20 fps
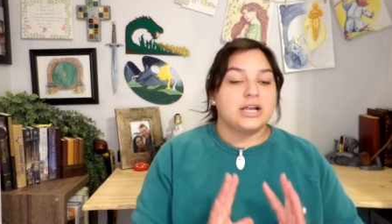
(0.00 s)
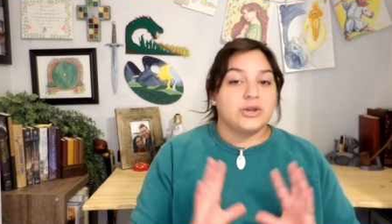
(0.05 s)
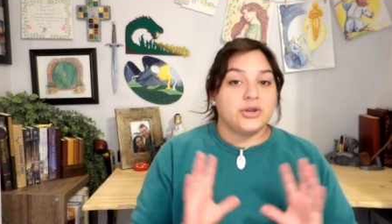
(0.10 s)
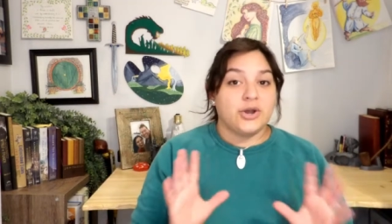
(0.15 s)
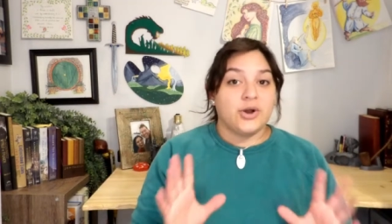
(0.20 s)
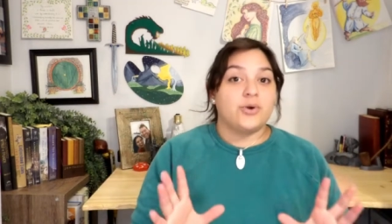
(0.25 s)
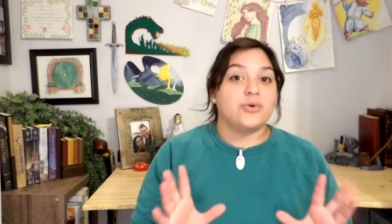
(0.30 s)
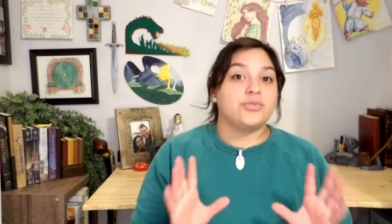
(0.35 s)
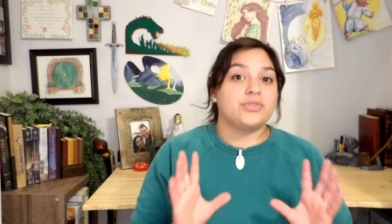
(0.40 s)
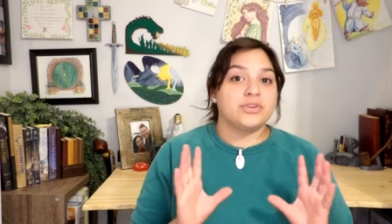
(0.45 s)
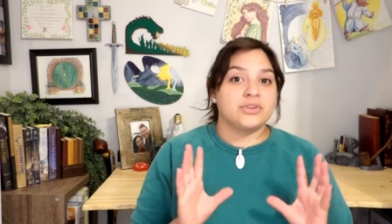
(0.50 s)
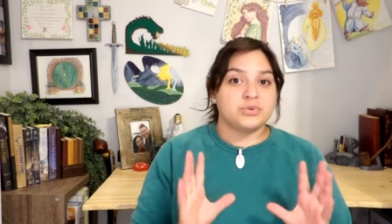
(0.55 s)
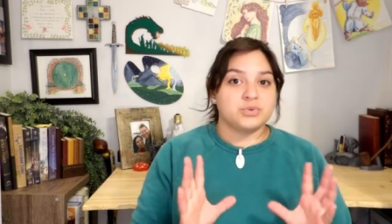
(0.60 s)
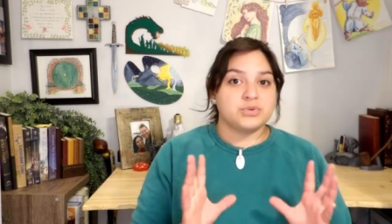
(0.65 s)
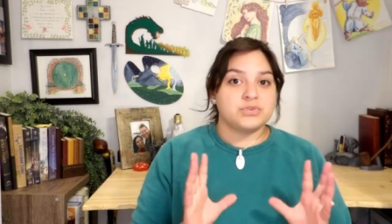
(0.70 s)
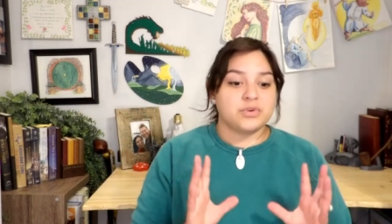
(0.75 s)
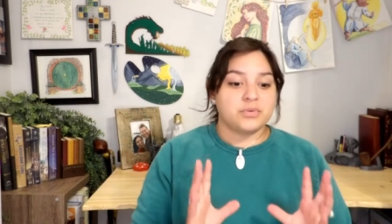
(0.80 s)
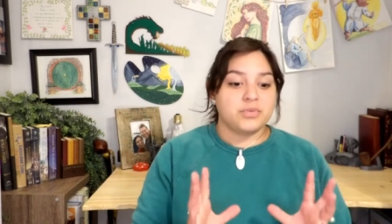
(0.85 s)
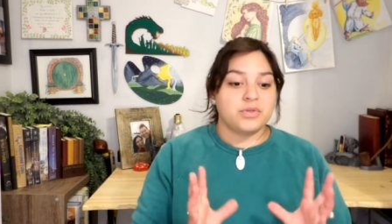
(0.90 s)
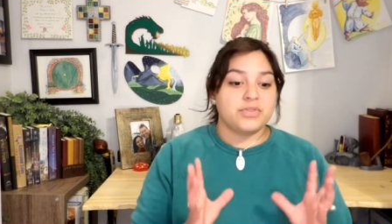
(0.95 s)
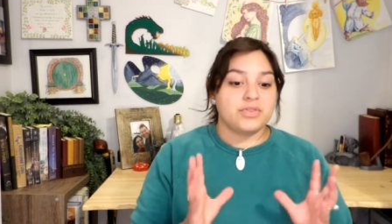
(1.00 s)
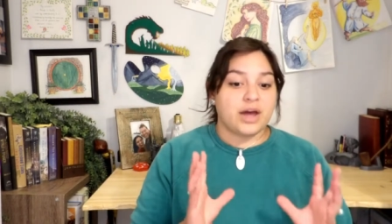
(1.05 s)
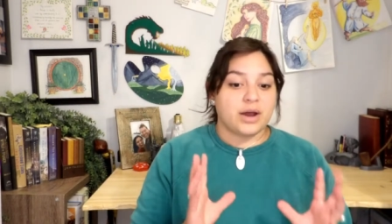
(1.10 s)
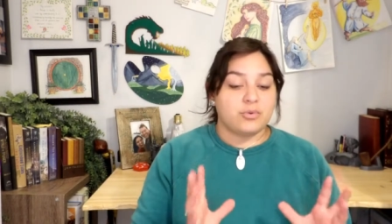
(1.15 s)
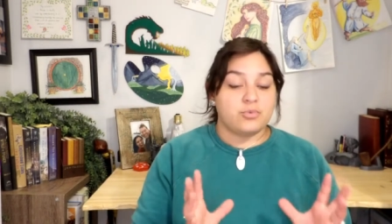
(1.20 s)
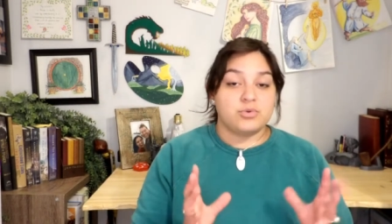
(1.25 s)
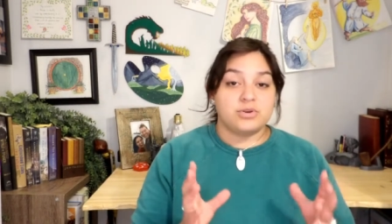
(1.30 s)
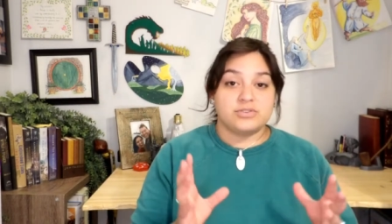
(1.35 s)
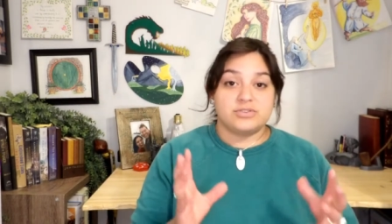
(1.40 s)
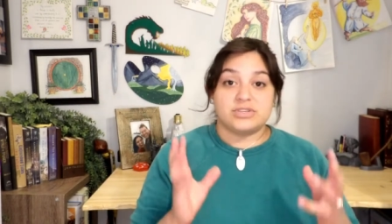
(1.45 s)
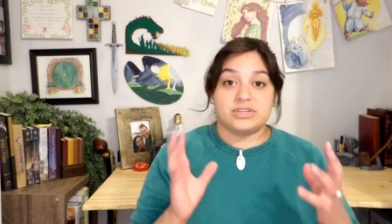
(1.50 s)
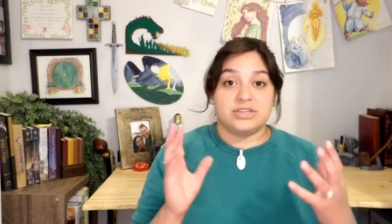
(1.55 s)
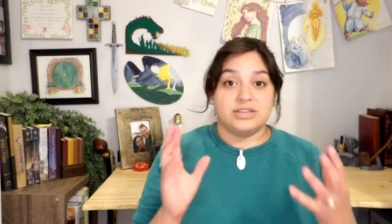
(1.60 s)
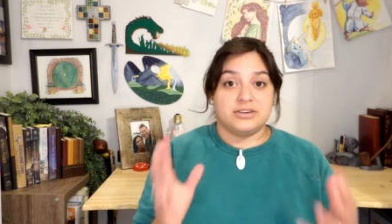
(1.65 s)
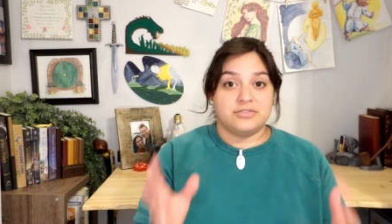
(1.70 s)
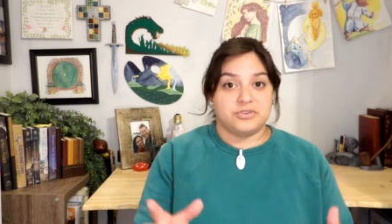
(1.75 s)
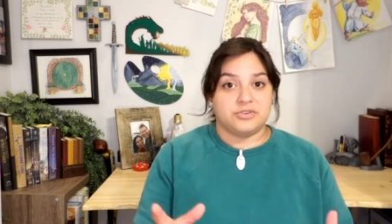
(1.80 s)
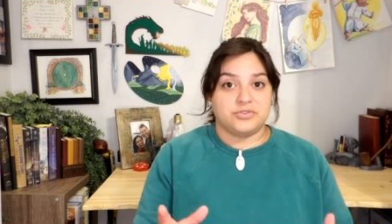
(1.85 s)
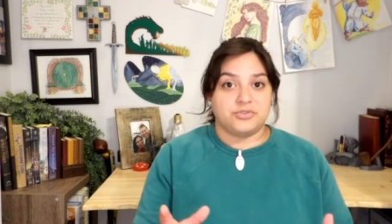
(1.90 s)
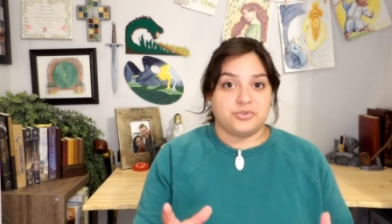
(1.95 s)
No, this was something that was
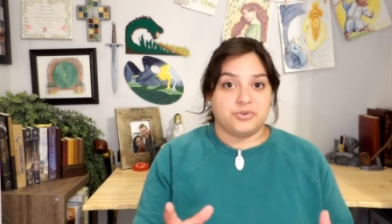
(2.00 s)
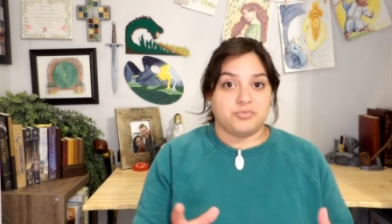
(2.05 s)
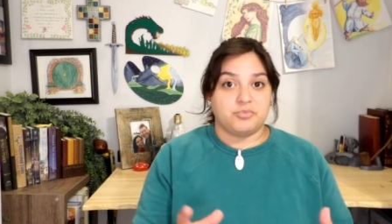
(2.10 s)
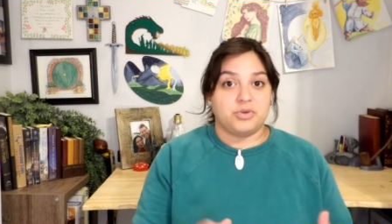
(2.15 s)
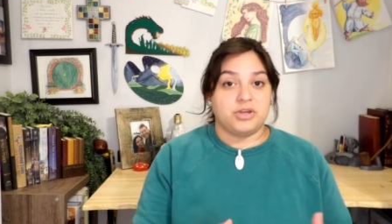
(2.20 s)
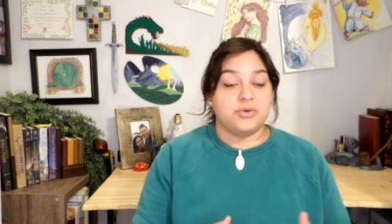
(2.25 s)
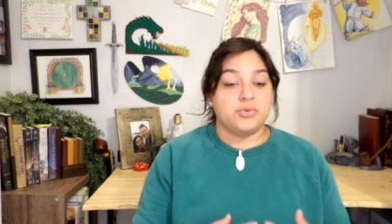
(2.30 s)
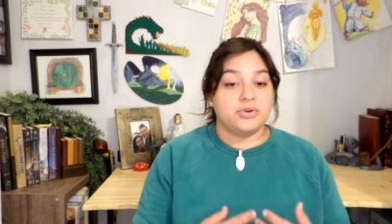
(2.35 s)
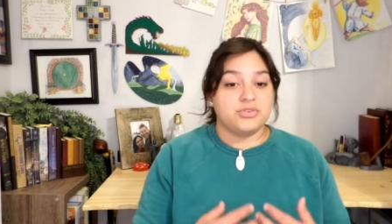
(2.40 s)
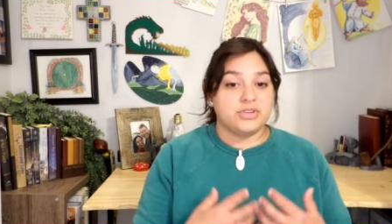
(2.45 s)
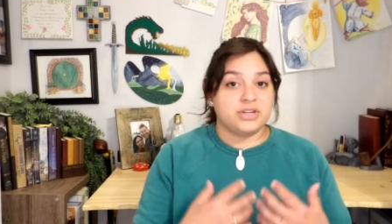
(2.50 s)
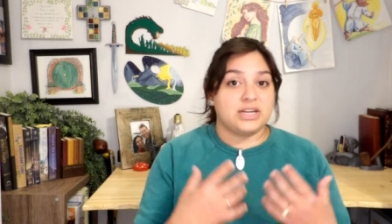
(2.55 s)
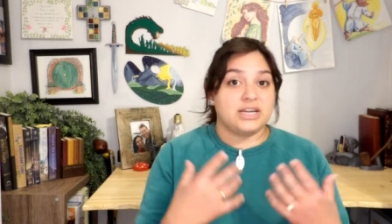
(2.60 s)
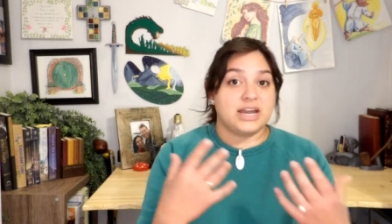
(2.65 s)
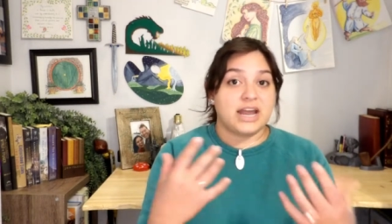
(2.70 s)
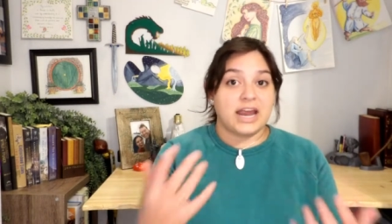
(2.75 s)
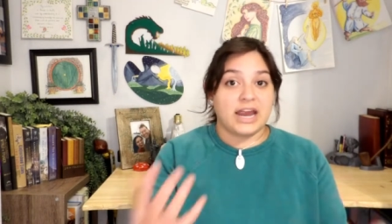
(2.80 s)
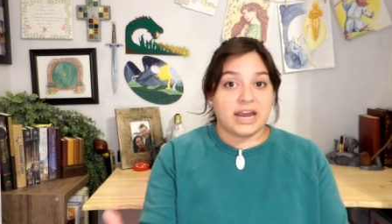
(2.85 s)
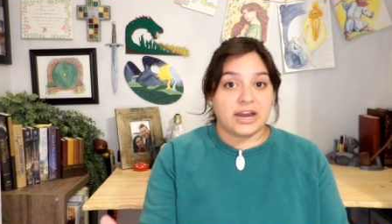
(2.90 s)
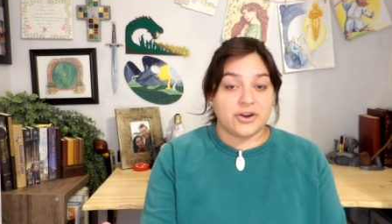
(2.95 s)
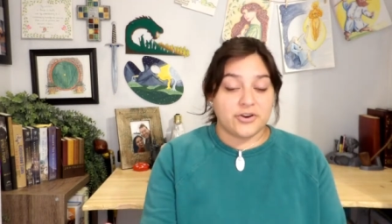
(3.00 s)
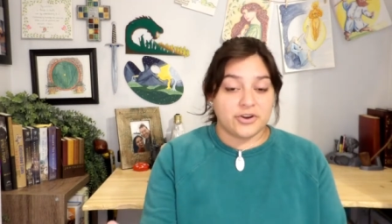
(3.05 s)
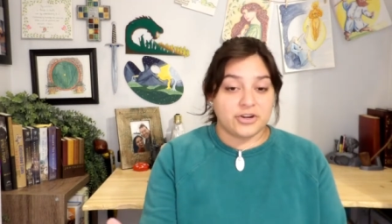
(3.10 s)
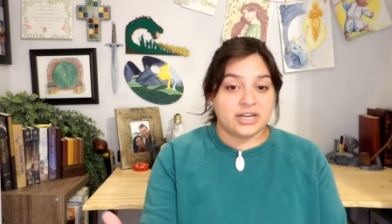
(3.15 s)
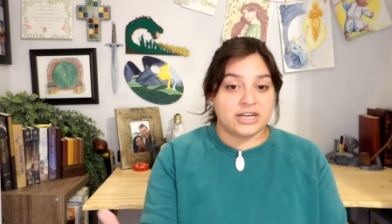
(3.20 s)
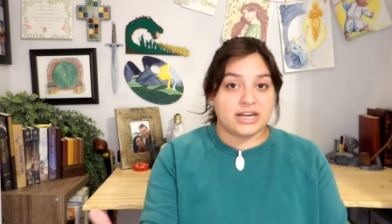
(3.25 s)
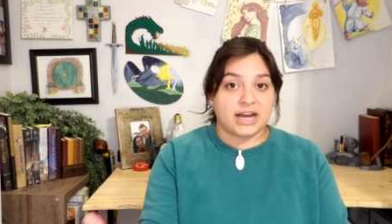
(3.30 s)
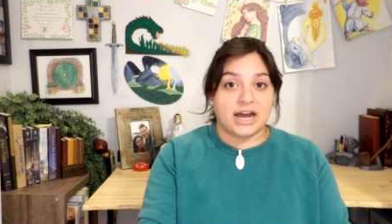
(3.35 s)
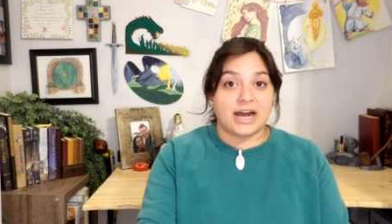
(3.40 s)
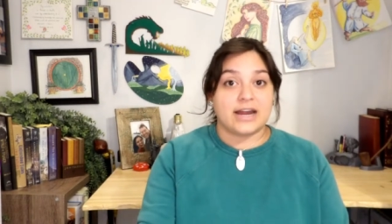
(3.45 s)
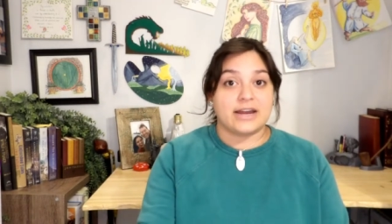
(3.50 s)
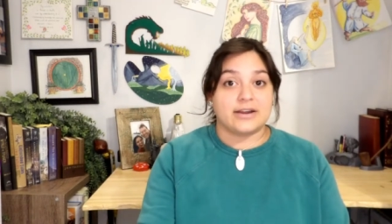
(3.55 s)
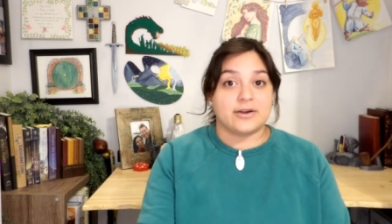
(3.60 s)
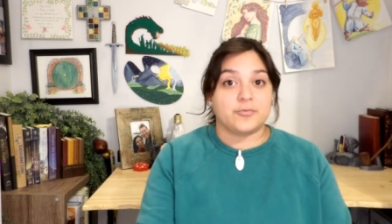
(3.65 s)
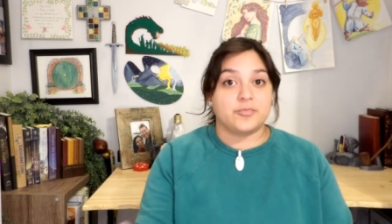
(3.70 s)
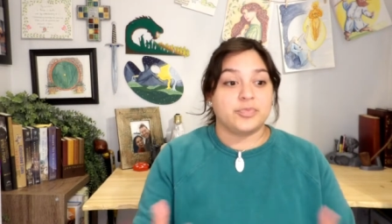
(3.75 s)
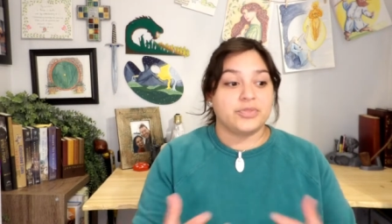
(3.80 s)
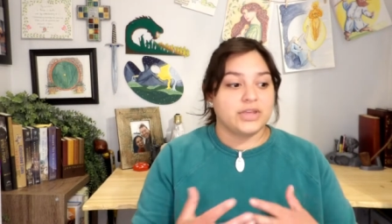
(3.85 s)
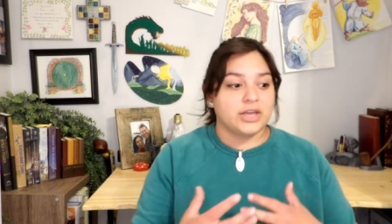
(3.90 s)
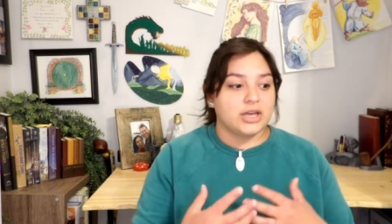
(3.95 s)
given to him. It was an inherited
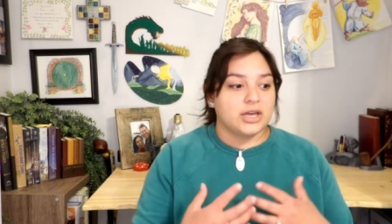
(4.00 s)
item.